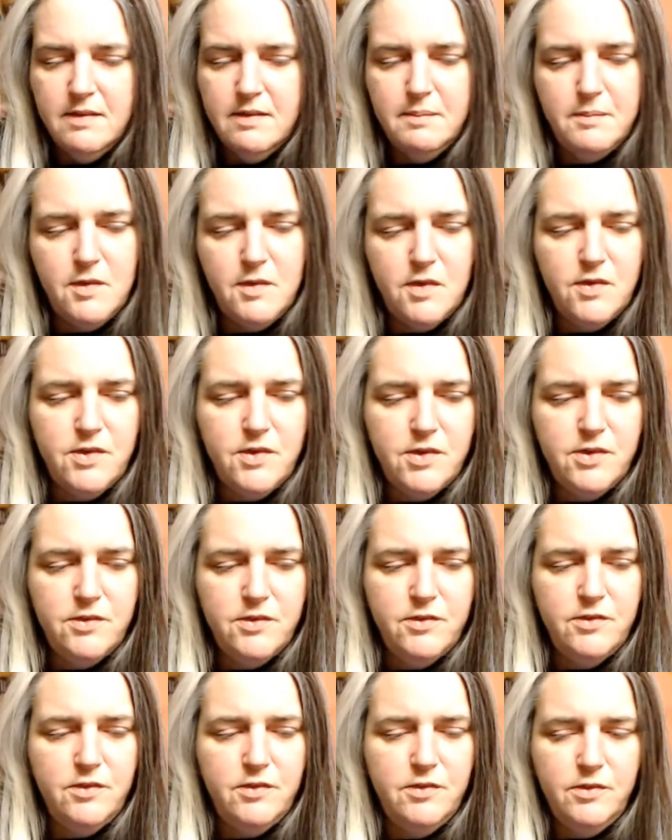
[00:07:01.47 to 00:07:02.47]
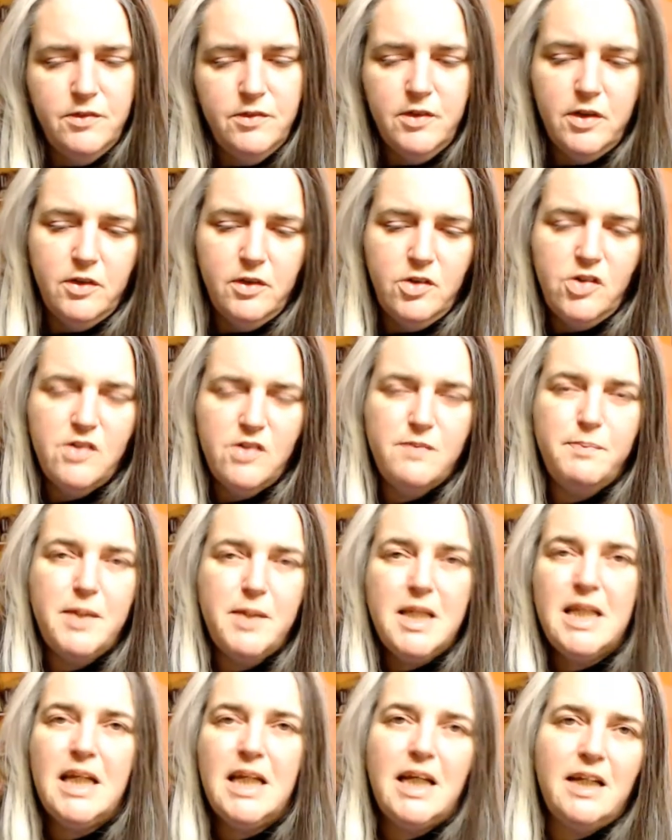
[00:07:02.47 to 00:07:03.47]
sort of, well, it'd just be
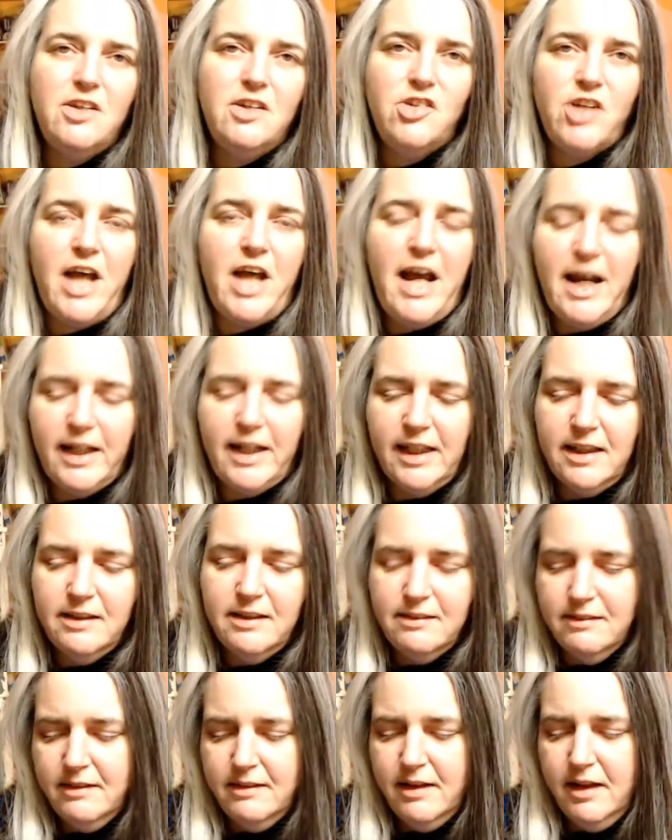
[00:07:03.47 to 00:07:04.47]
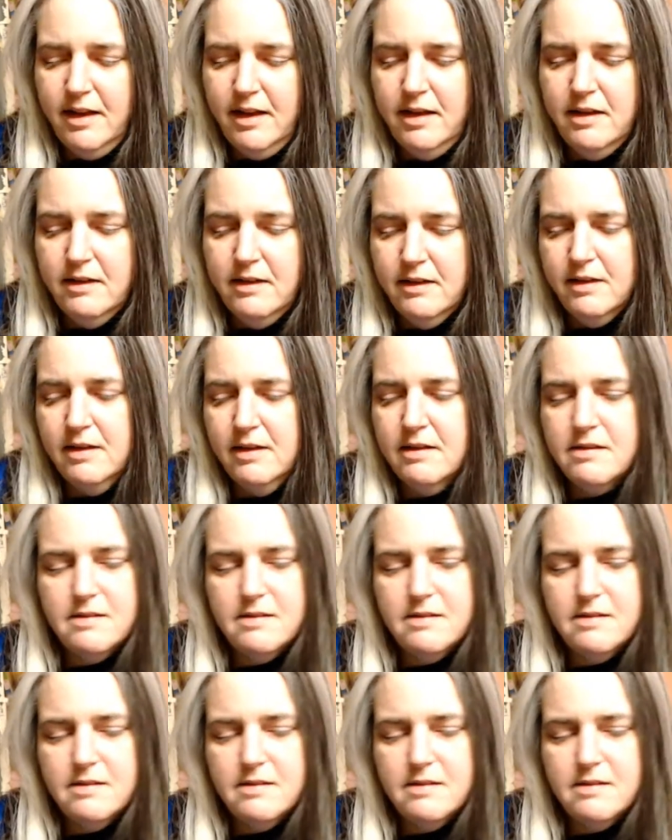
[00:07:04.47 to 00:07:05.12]
like a jacket out of this.